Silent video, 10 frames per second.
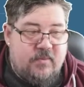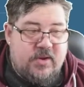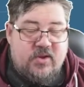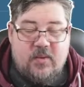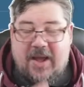and
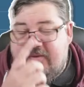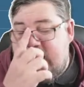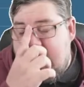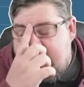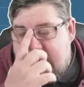we do have
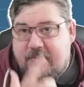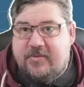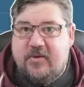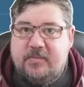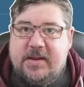another
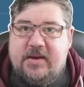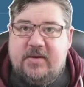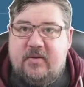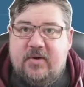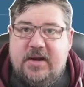episode
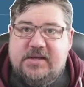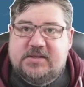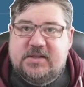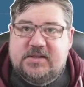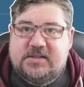being
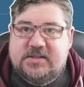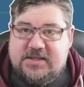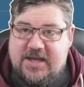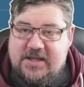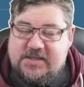released
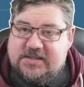today,